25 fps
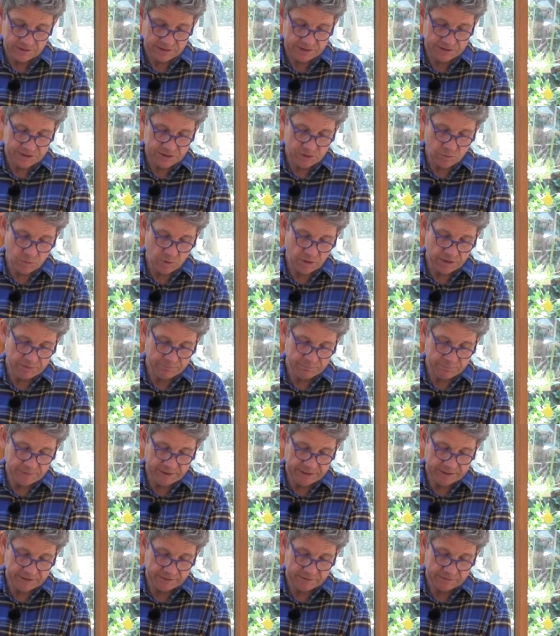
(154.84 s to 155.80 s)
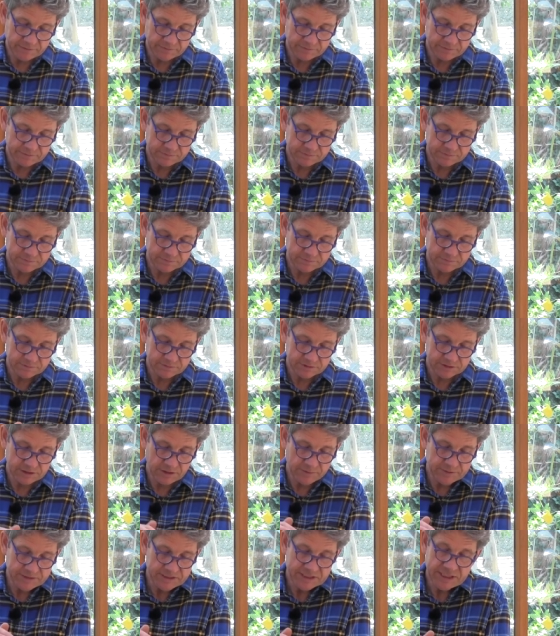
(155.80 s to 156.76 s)
is quite big
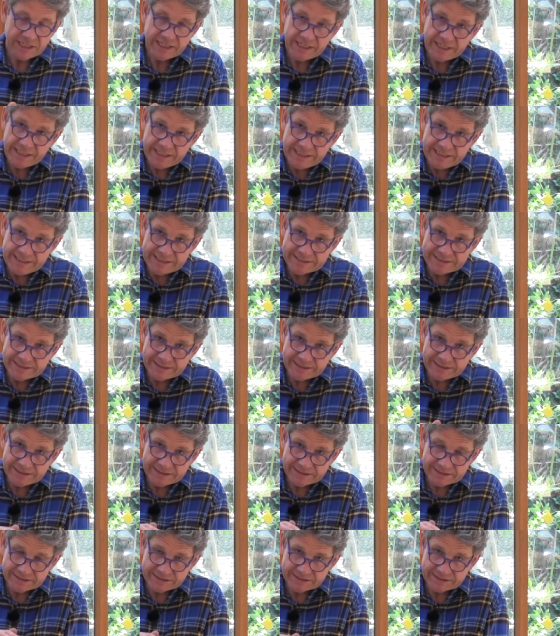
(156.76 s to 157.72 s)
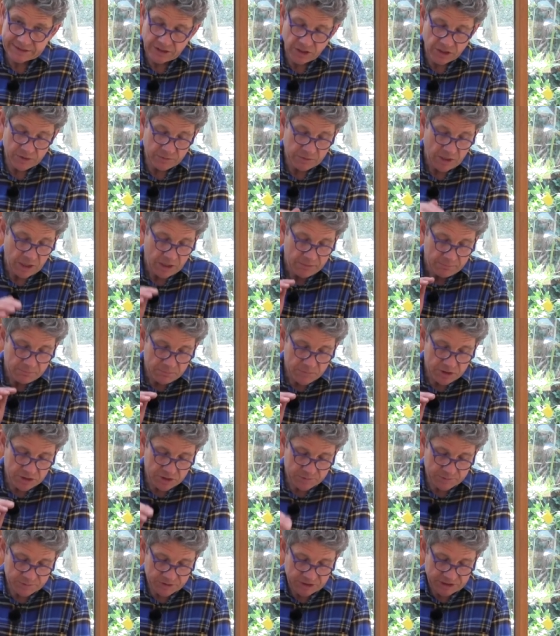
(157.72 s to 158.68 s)
so it's easy to sow,
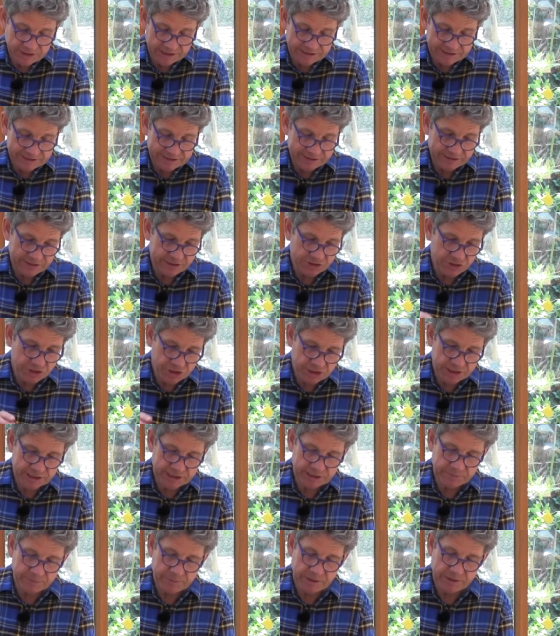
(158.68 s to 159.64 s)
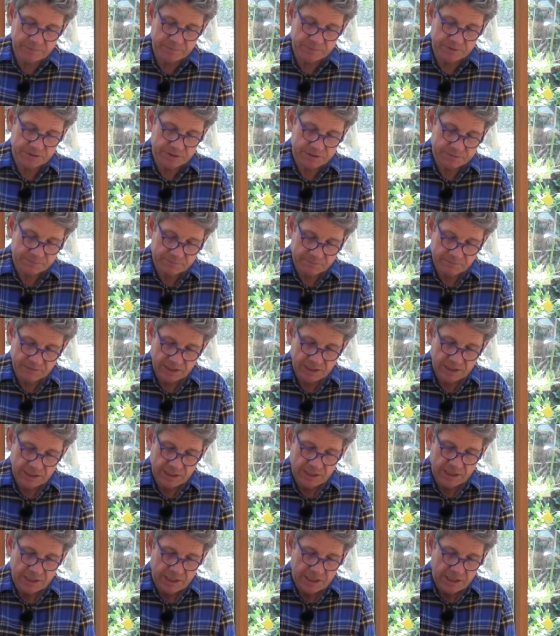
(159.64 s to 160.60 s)
much much easier than chili peppers.
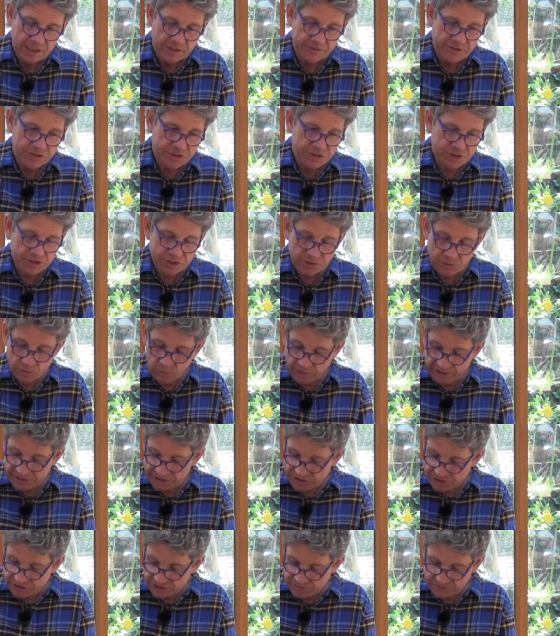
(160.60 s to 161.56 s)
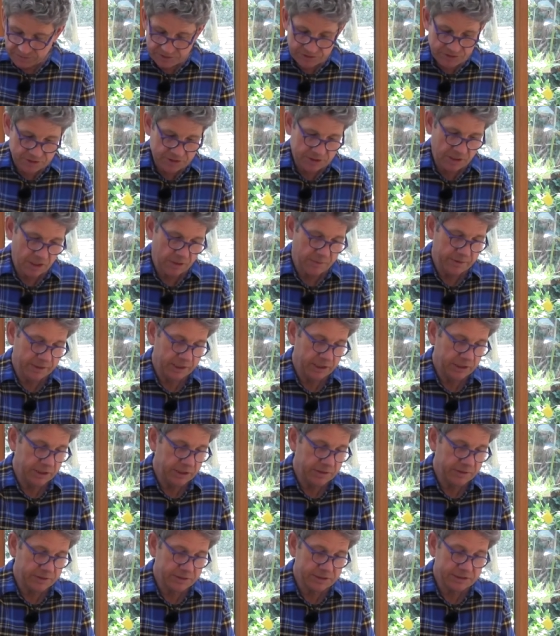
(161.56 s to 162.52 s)
And the two ways you could sow it,
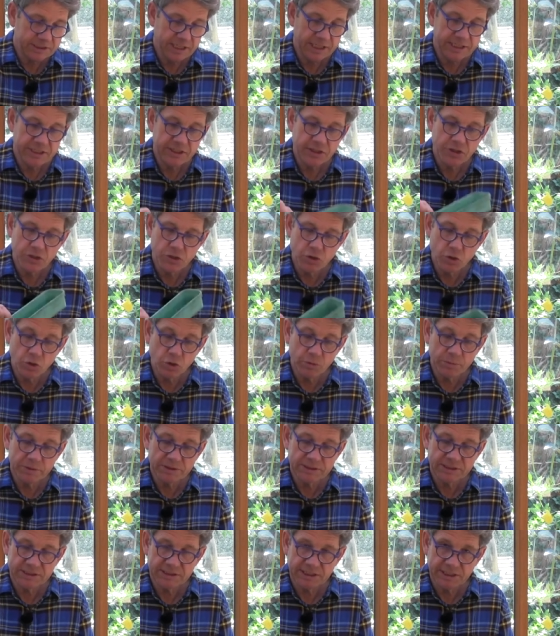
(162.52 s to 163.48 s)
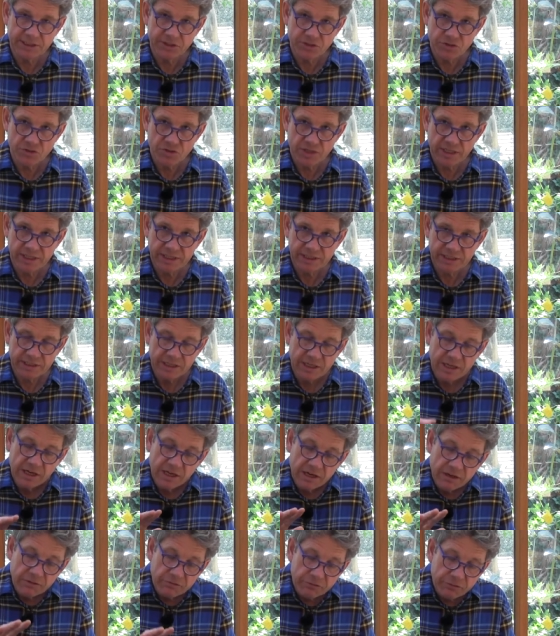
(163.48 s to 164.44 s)
you could take a normal seed tray,
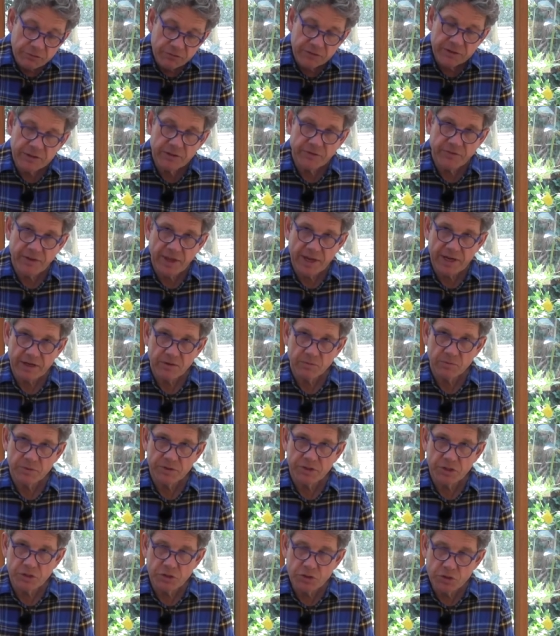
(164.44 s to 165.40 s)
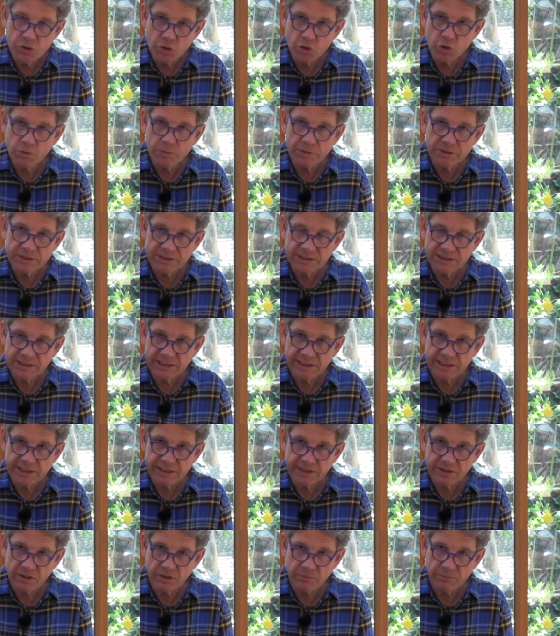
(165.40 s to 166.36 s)
fill that with a normal
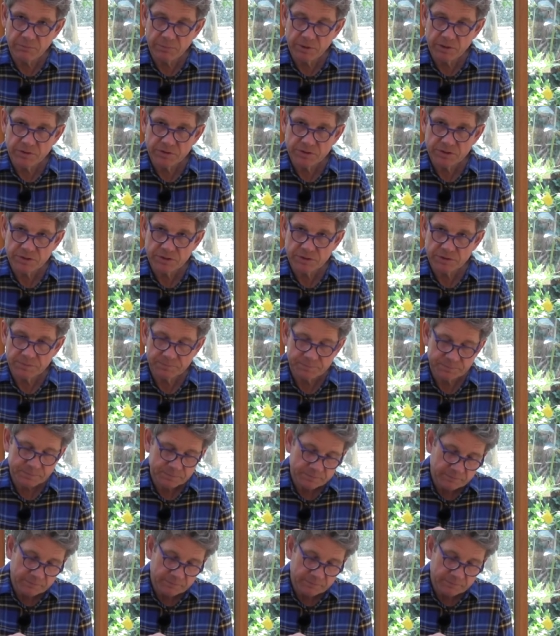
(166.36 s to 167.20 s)
seed compost